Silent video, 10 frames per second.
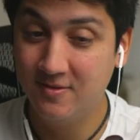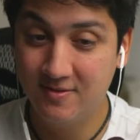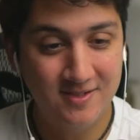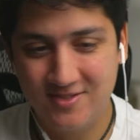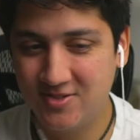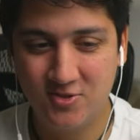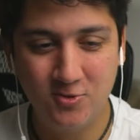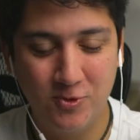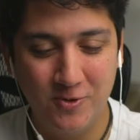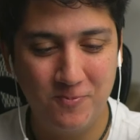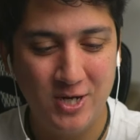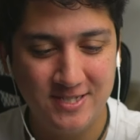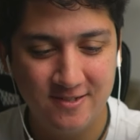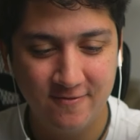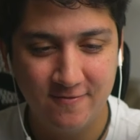That's super
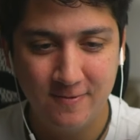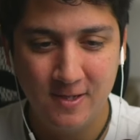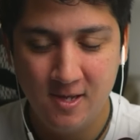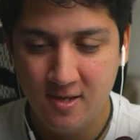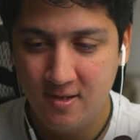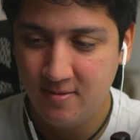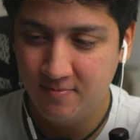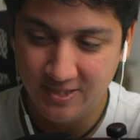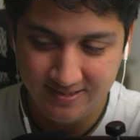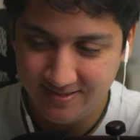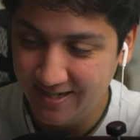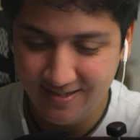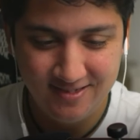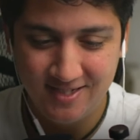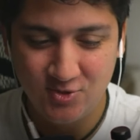impressive. But yeah,
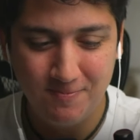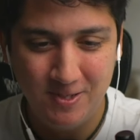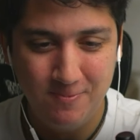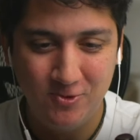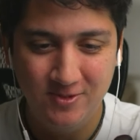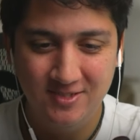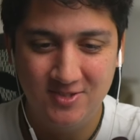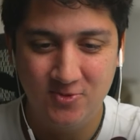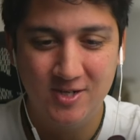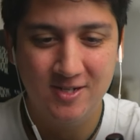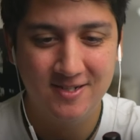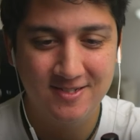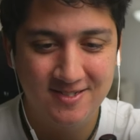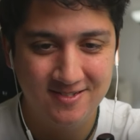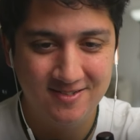that's what people need to
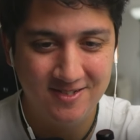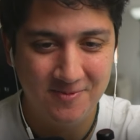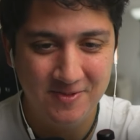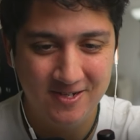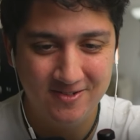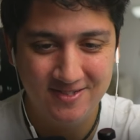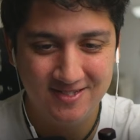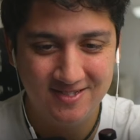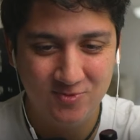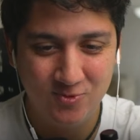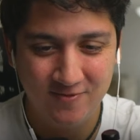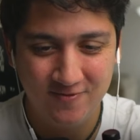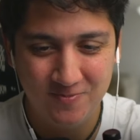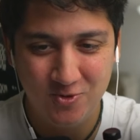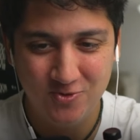realize. Thumbnail is one of the
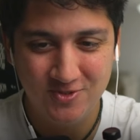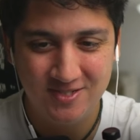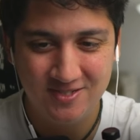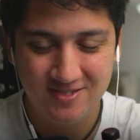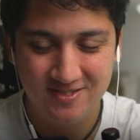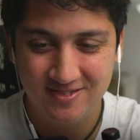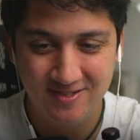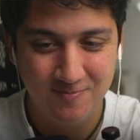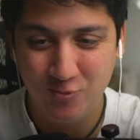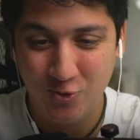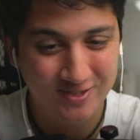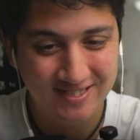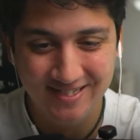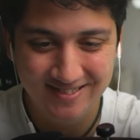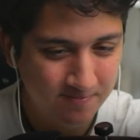most
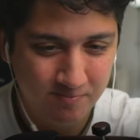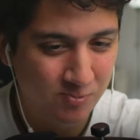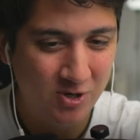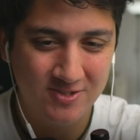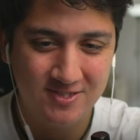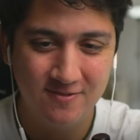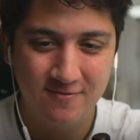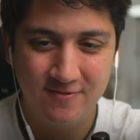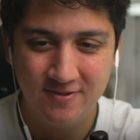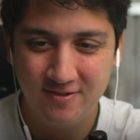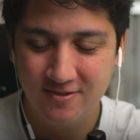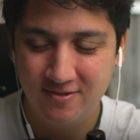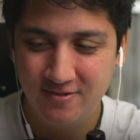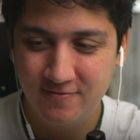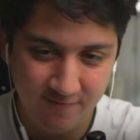important parts of
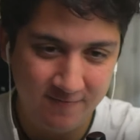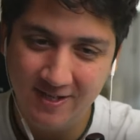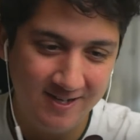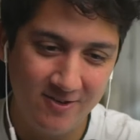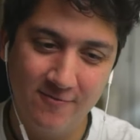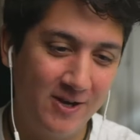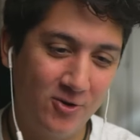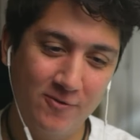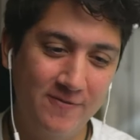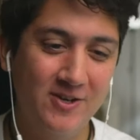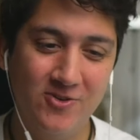getting a viral video,